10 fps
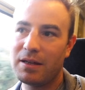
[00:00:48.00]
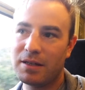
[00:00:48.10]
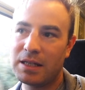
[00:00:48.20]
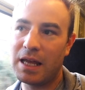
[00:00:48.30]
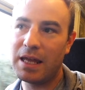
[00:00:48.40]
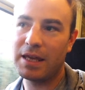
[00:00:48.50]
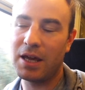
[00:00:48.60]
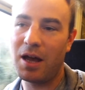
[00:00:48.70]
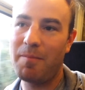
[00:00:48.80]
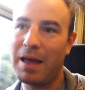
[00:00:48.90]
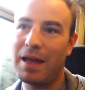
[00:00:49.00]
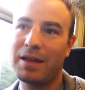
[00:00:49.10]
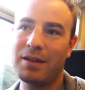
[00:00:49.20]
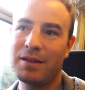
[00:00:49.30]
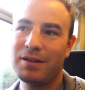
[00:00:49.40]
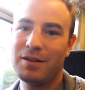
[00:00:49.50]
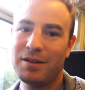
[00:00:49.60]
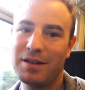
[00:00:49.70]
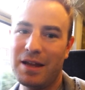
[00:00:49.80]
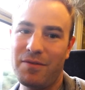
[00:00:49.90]
they cut back
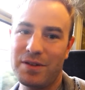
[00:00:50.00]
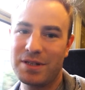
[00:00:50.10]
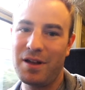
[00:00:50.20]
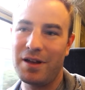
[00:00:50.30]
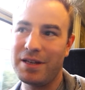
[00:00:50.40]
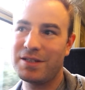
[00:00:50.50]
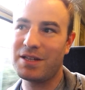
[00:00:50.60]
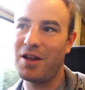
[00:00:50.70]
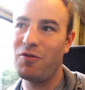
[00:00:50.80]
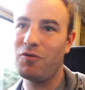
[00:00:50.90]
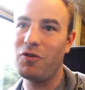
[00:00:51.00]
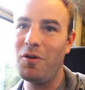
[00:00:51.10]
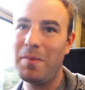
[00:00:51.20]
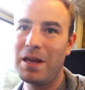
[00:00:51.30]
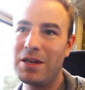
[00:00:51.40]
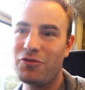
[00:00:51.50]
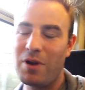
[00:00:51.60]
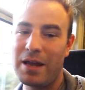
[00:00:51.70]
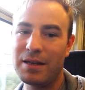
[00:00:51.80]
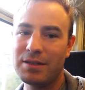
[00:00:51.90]
the other side. So not many
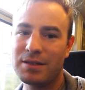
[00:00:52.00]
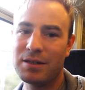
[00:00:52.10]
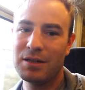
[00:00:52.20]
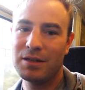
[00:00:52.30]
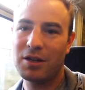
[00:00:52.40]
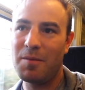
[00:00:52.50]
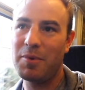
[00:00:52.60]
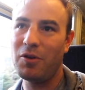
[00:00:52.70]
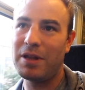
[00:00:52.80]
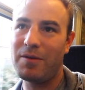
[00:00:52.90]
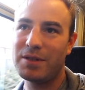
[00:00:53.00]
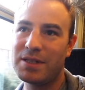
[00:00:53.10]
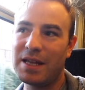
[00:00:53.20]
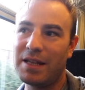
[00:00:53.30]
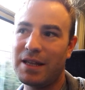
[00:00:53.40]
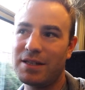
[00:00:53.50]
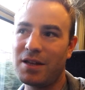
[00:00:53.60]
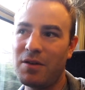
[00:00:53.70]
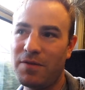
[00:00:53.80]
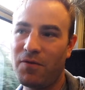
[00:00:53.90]
trains go beyond there. As I said, there's
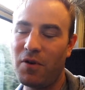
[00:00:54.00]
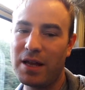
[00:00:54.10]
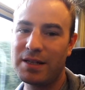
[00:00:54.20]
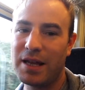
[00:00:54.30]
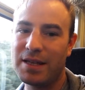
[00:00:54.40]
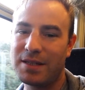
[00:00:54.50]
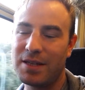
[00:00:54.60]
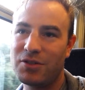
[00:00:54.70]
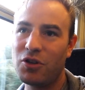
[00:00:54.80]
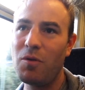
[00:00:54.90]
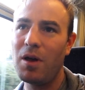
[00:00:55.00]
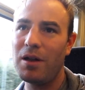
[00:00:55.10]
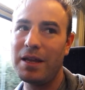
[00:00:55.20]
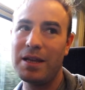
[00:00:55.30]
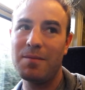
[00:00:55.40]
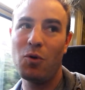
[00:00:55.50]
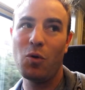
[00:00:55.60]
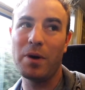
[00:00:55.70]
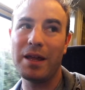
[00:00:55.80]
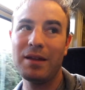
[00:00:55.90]
only 3 a day, so there's 2 early in the
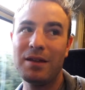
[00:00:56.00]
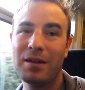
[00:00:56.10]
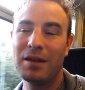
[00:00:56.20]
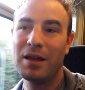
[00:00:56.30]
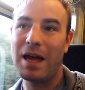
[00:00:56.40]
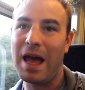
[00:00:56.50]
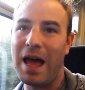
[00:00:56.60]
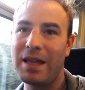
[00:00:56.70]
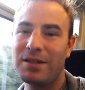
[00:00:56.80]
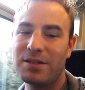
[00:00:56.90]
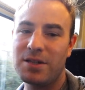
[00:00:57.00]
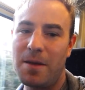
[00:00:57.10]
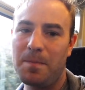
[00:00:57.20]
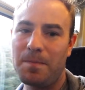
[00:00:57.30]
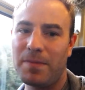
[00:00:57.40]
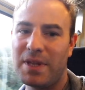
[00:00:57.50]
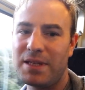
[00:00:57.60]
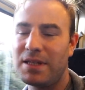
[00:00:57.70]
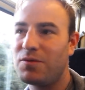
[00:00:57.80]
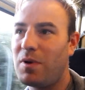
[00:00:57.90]
morning, and there's
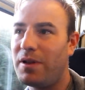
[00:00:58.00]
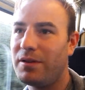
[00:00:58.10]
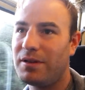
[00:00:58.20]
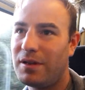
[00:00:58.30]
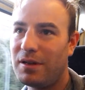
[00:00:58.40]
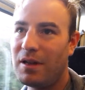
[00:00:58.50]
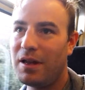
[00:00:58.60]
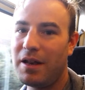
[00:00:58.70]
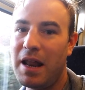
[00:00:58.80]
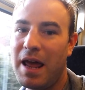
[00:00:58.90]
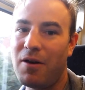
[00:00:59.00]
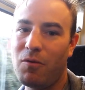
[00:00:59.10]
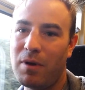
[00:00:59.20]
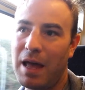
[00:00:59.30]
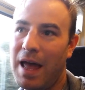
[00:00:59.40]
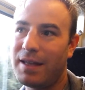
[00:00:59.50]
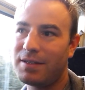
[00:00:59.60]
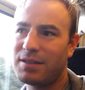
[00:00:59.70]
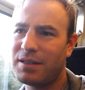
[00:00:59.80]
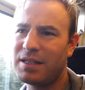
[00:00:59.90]
this one now at,
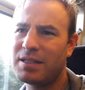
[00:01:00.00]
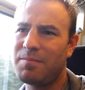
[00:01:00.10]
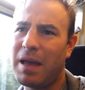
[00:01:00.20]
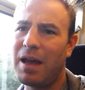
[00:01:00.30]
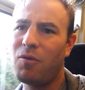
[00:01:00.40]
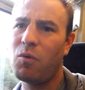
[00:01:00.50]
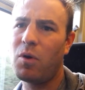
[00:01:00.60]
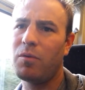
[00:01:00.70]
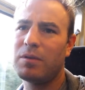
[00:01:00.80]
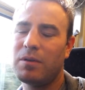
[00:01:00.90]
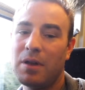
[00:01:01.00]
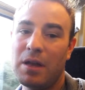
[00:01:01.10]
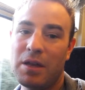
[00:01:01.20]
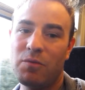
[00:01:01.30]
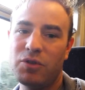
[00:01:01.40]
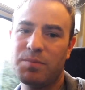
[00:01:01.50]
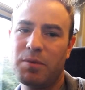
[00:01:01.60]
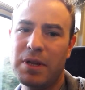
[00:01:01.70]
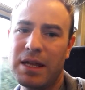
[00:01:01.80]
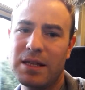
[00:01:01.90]
it's about, well, we're just
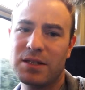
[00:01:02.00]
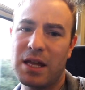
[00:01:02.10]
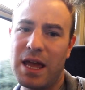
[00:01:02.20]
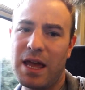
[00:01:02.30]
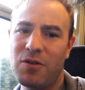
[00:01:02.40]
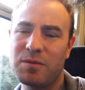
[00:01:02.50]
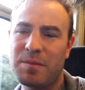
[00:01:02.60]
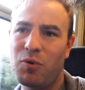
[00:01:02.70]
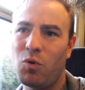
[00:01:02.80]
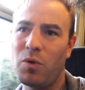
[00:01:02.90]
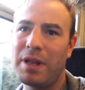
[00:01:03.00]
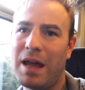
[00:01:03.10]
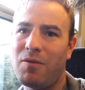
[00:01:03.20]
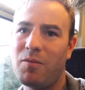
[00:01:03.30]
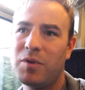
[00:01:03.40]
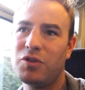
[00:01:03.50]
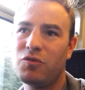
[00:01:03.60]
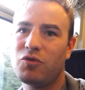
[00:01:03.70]
pulling into Ellesmere Port now and we're due to